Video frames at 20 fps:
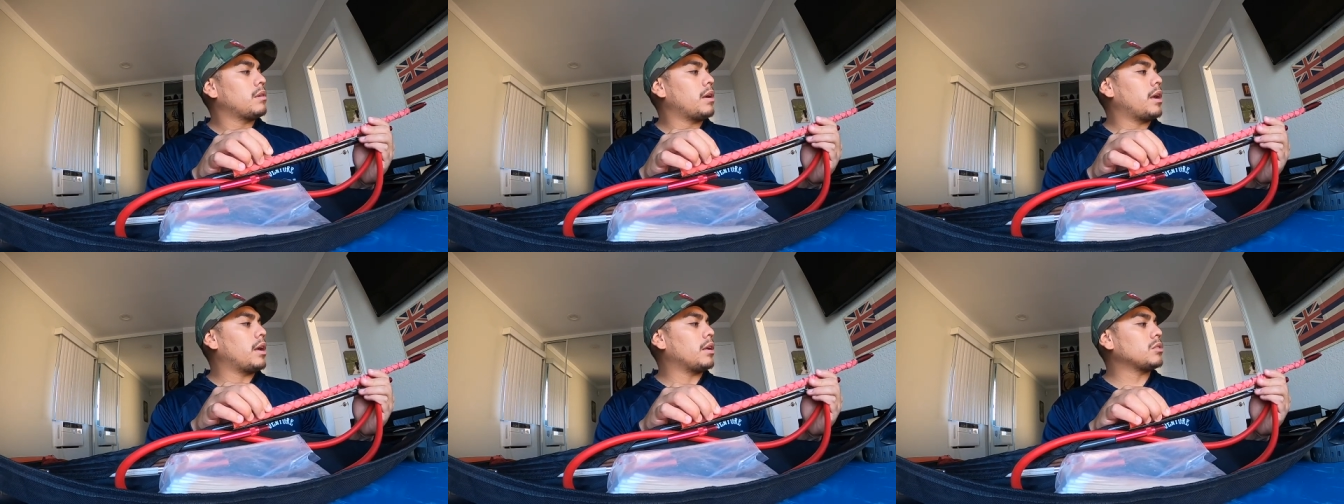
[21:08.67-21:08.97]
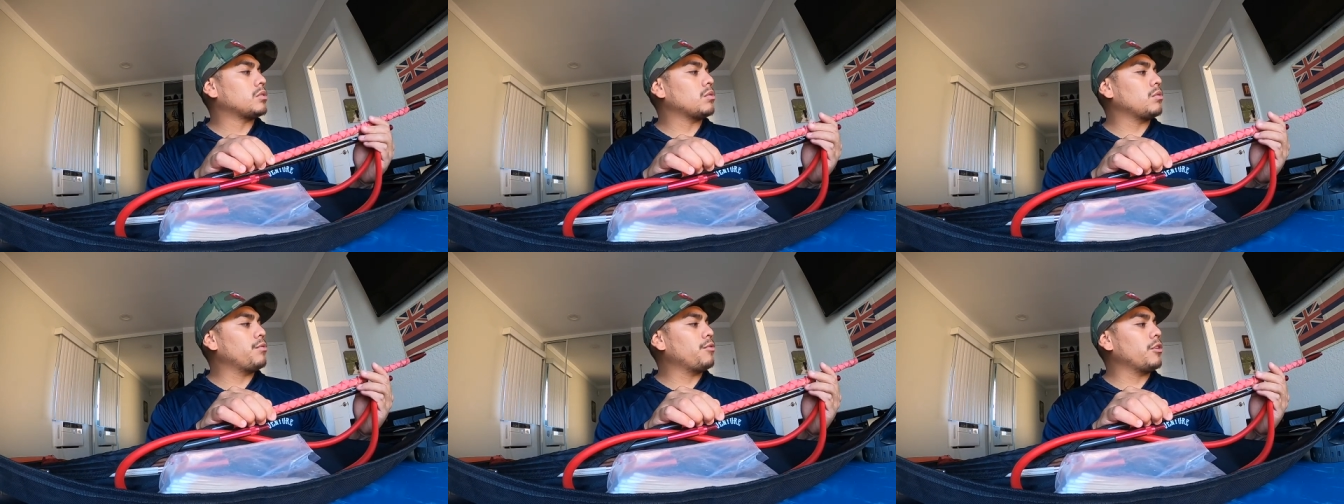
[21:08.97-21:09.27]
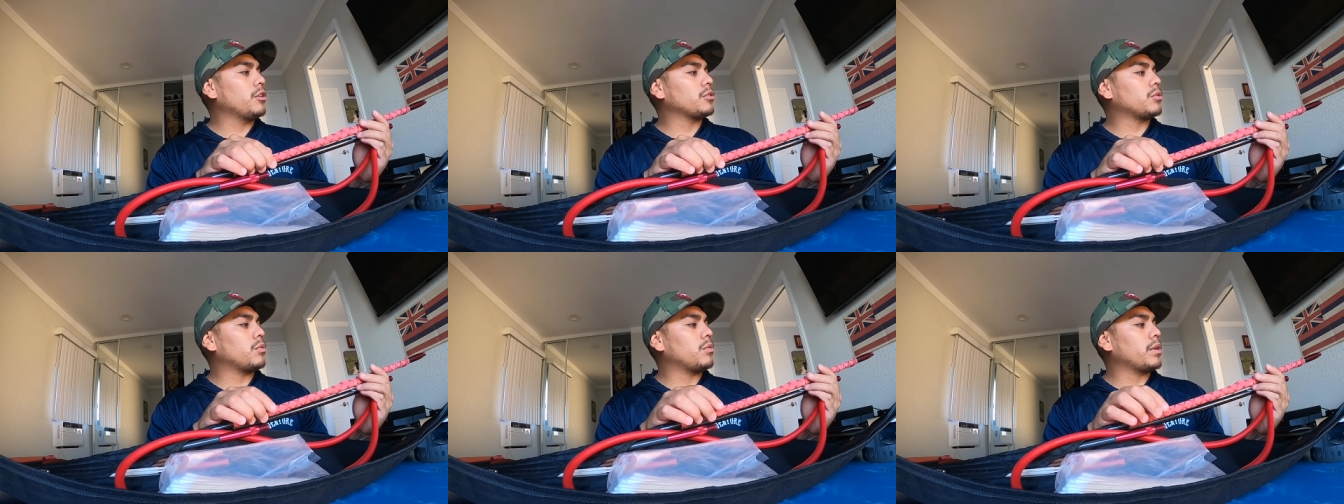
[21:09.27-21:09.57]
And so
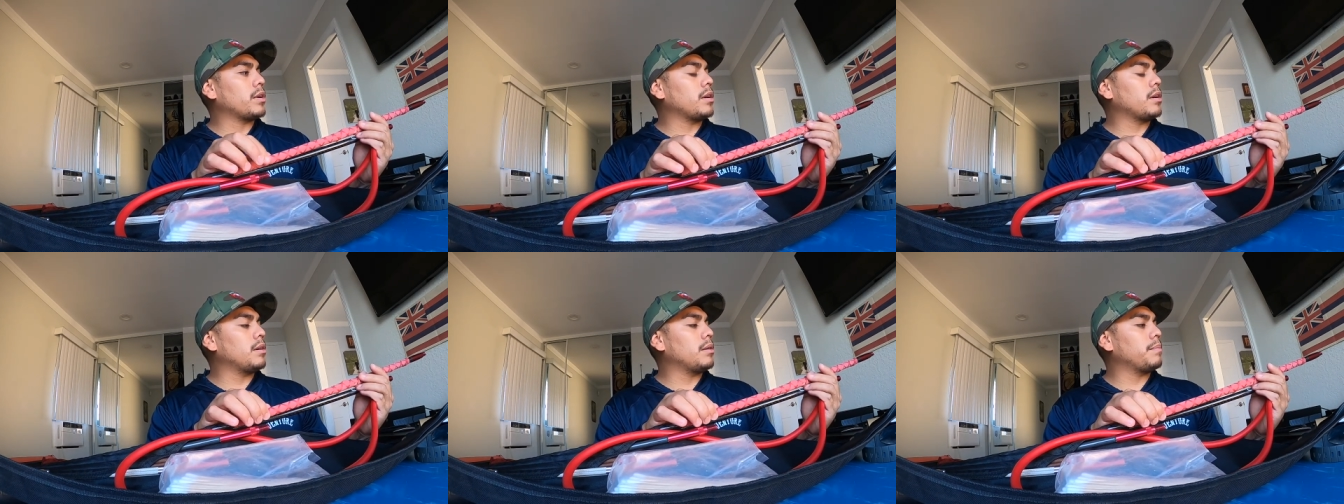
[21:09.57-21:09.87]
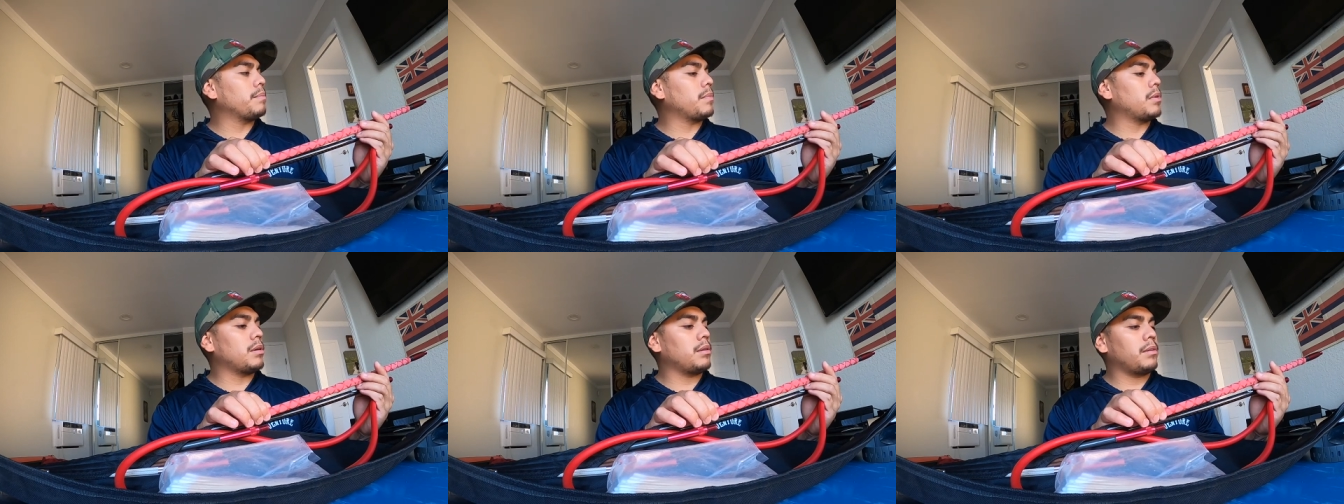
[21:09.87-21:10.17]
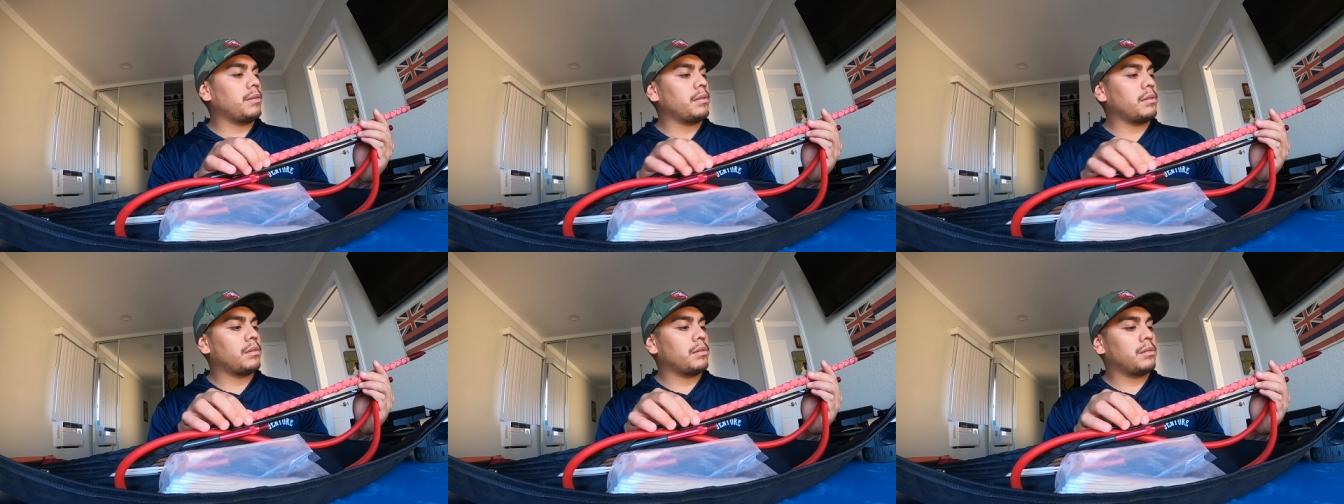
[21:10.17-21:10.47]
far it's holding up.
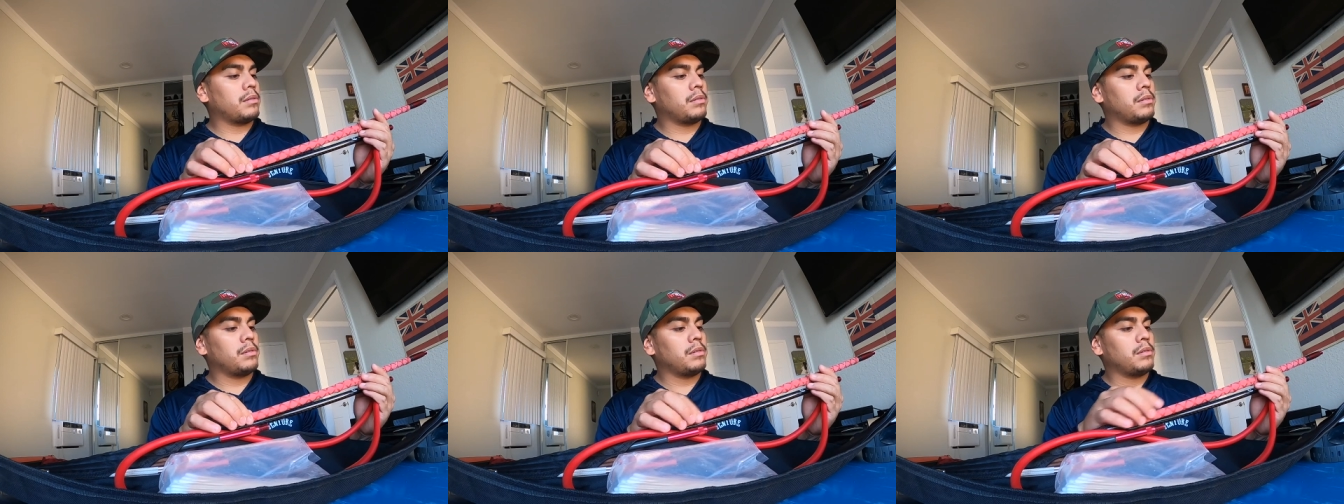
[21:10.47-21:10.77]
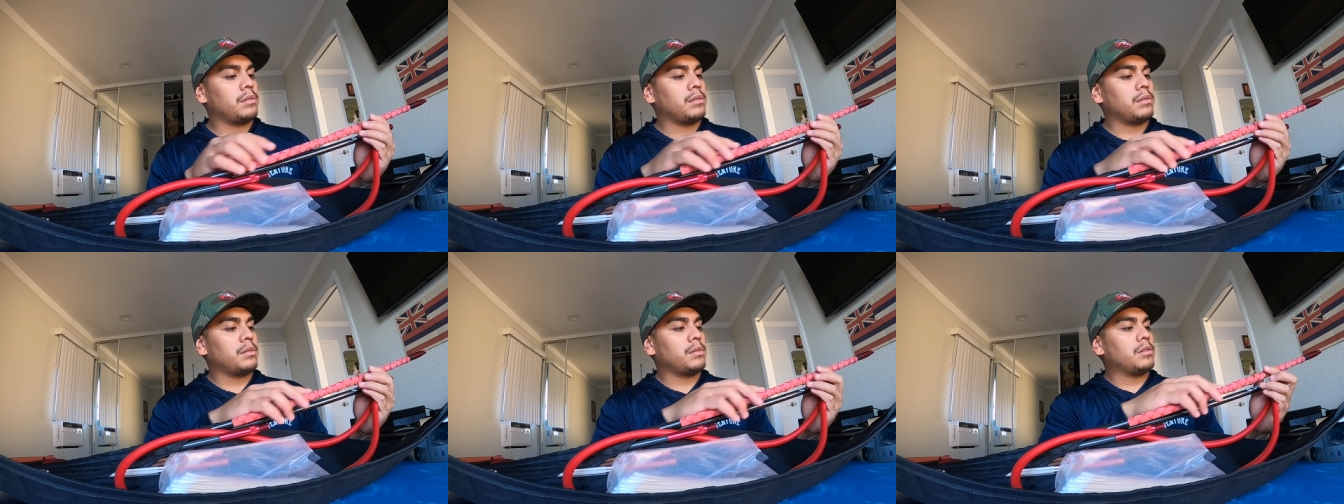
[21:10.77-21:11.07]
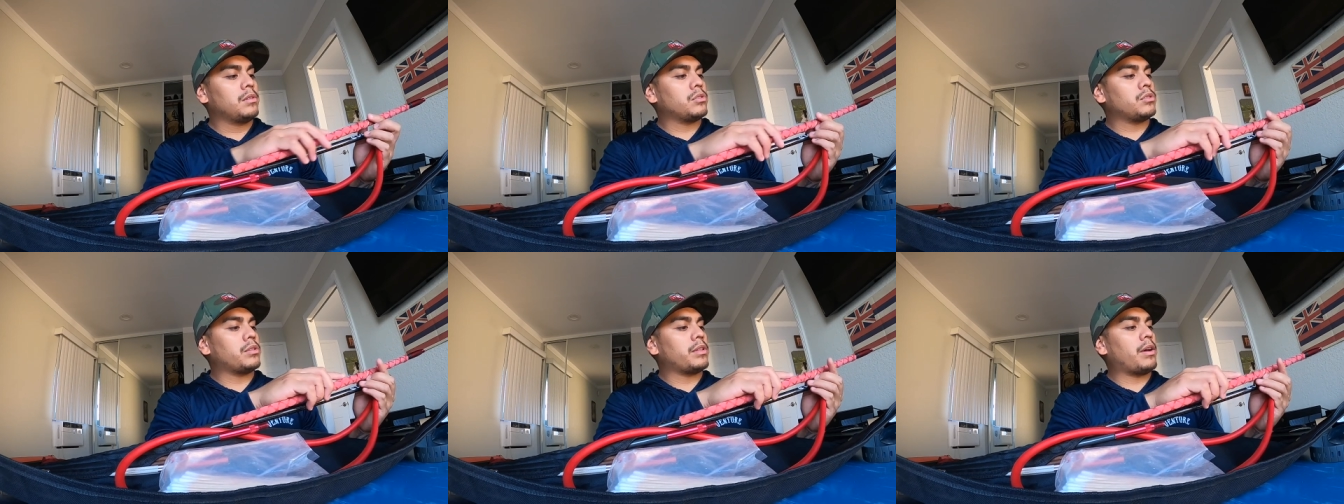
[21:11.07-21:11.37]

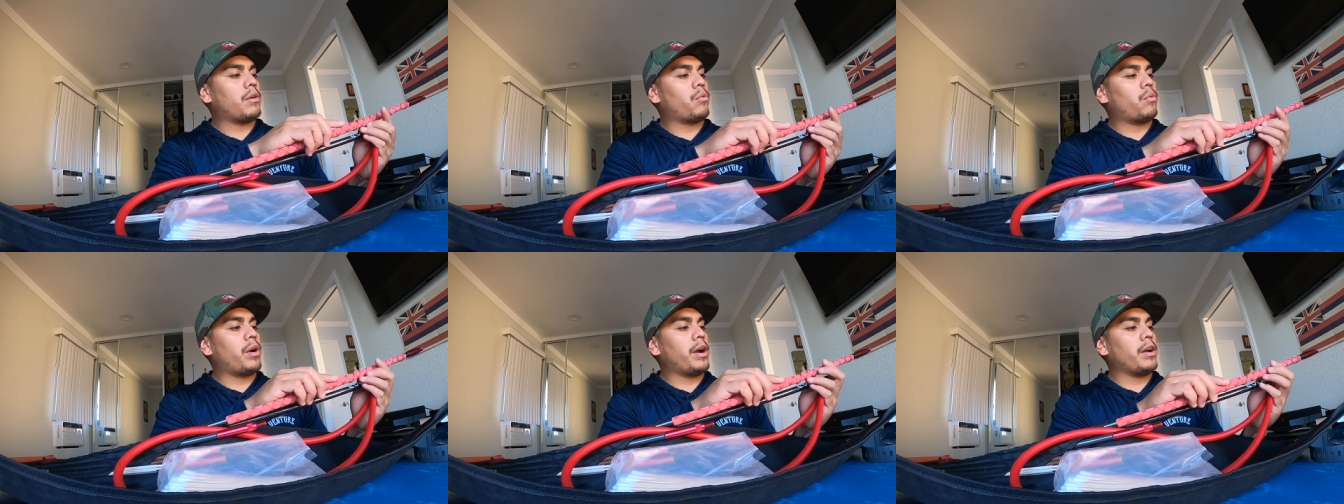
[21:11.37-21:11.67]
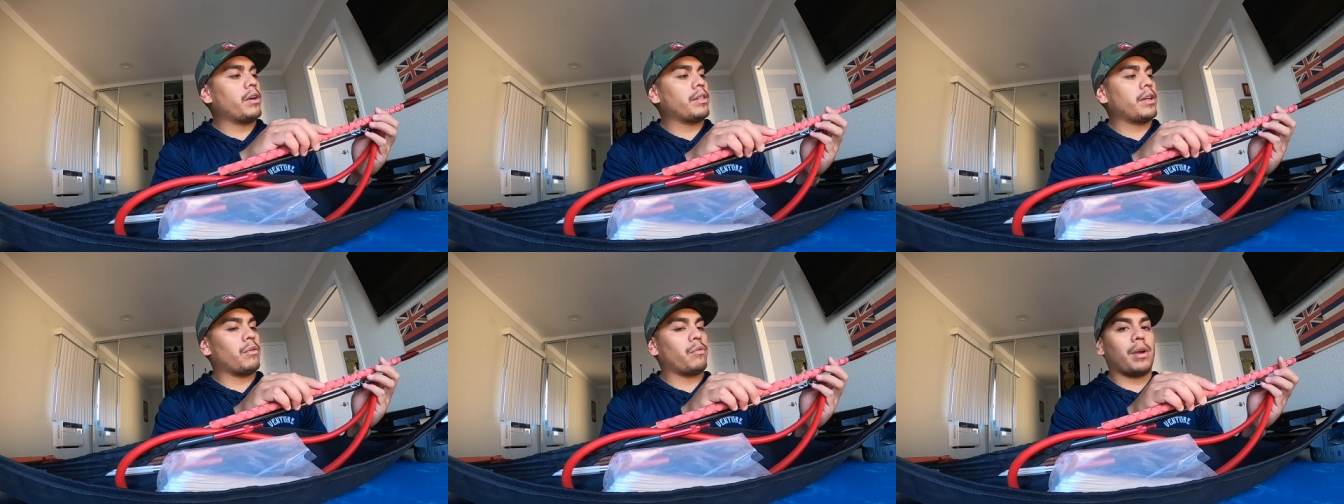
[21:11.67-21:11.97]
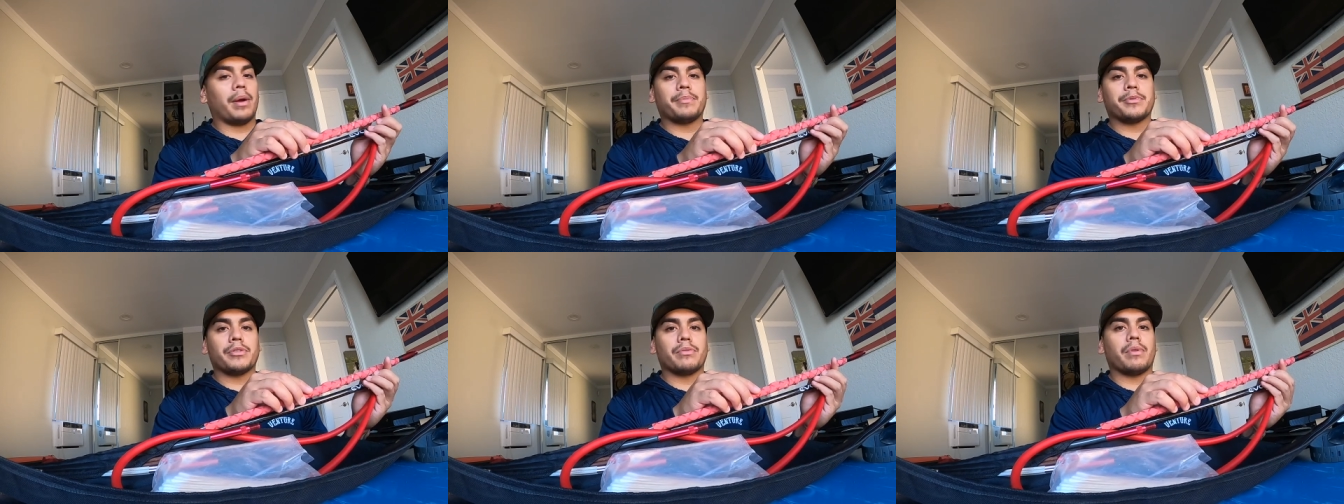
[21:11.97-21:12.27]
So that wire that
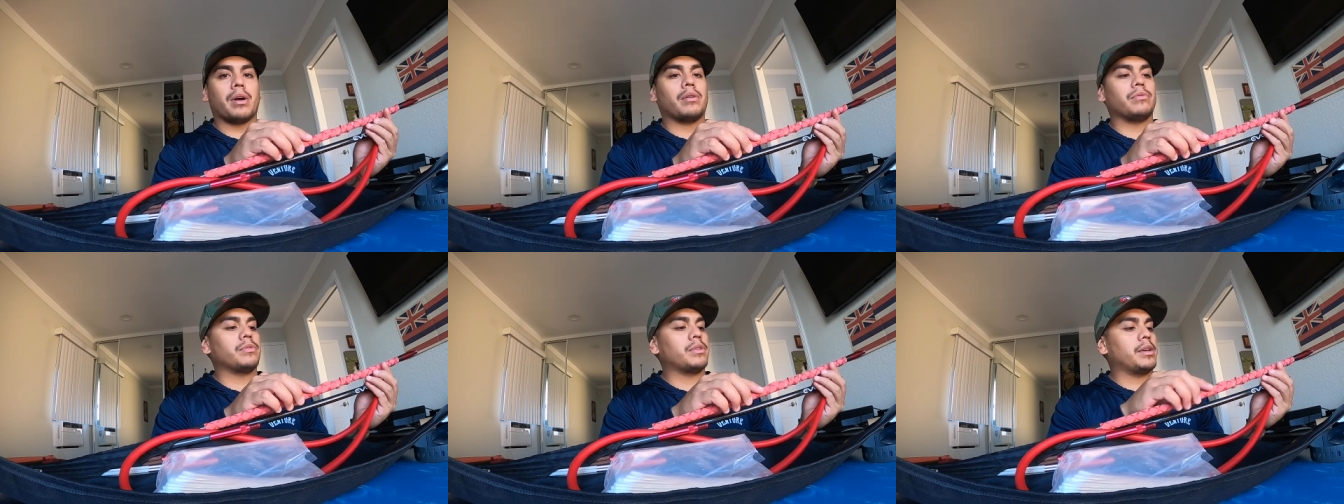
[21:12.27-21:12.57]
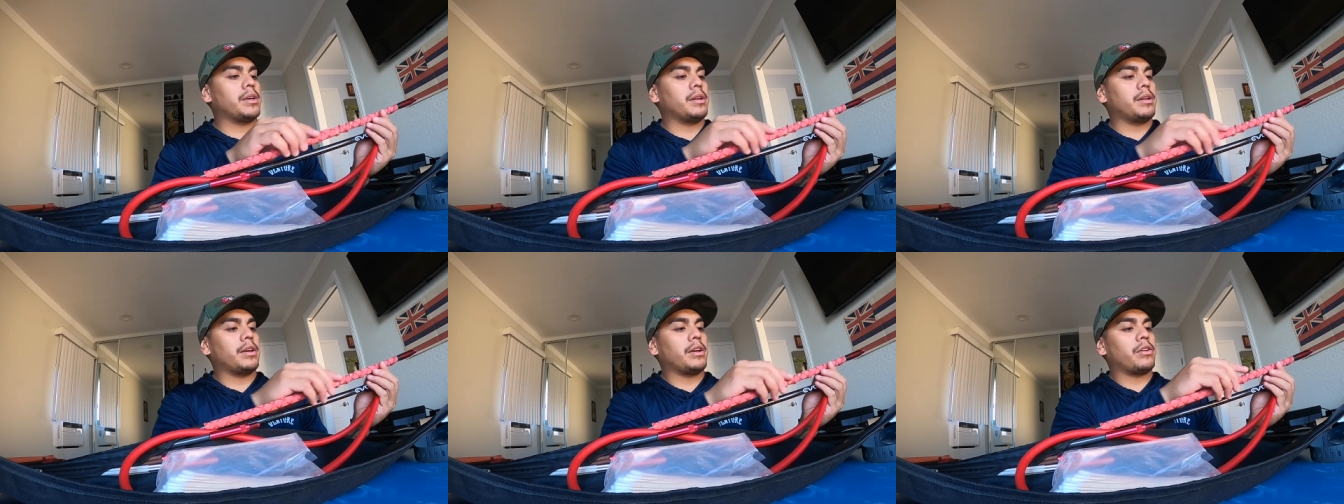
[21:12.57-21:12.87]
wraps around it,